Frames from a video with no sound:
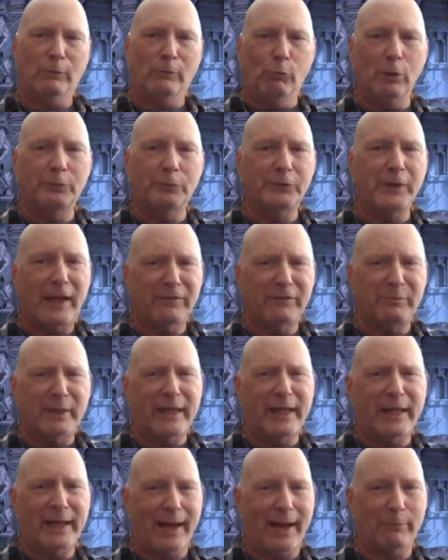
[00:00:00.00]
Wolf gave me
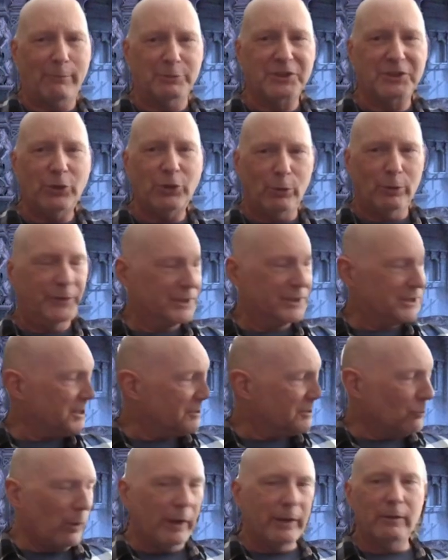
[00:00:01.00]
that, I was told this is
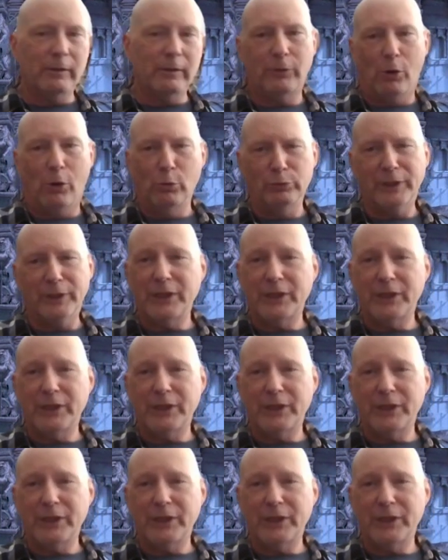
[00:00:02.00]
one of only